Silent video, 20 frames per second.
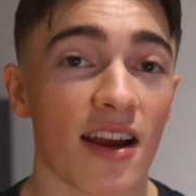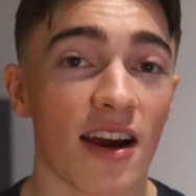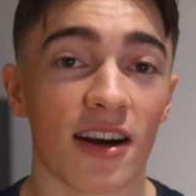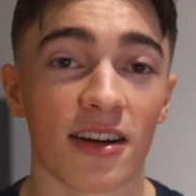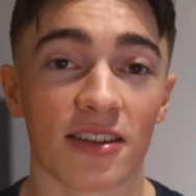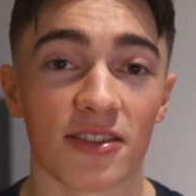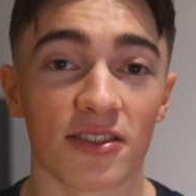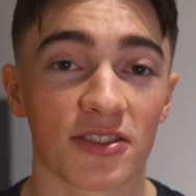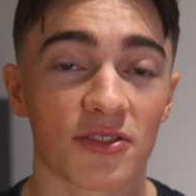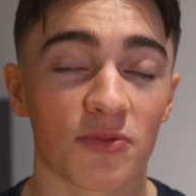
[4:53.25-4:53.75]

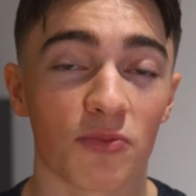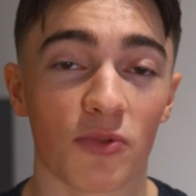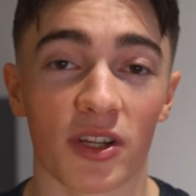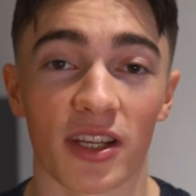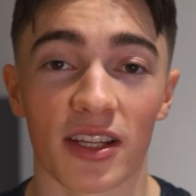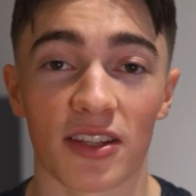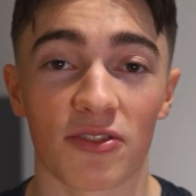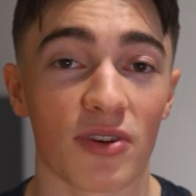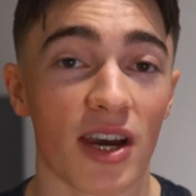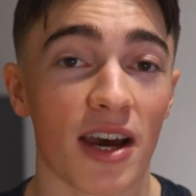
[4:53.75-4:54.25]
are just
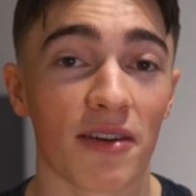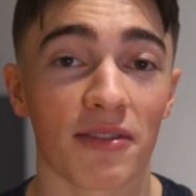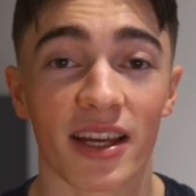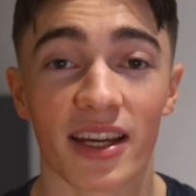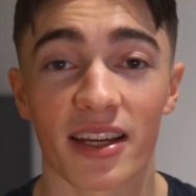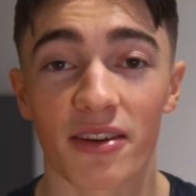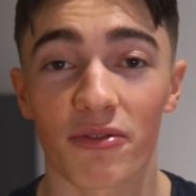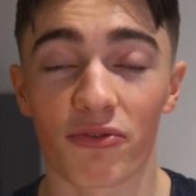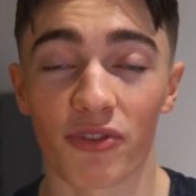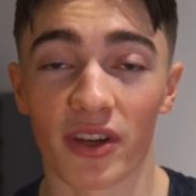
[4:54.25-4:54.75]
wanting to have
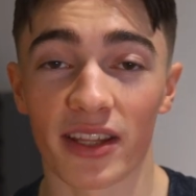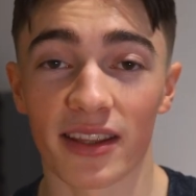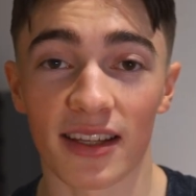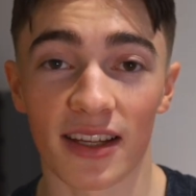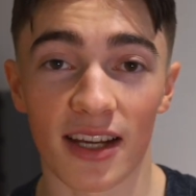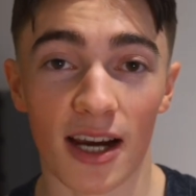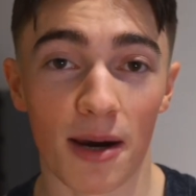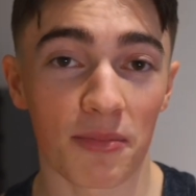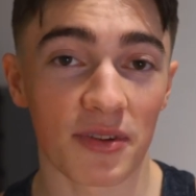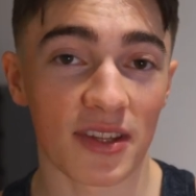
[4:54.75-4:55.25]
like a friendly
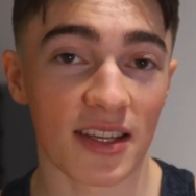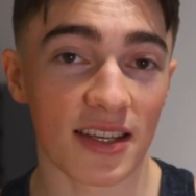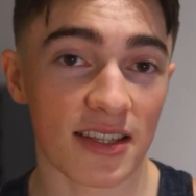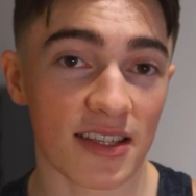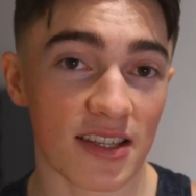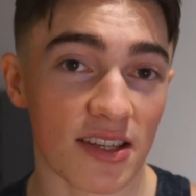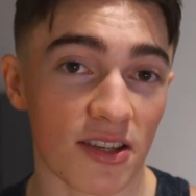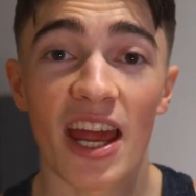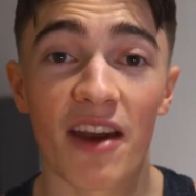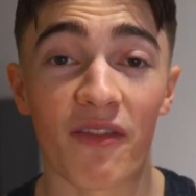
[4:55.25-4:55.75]
competition.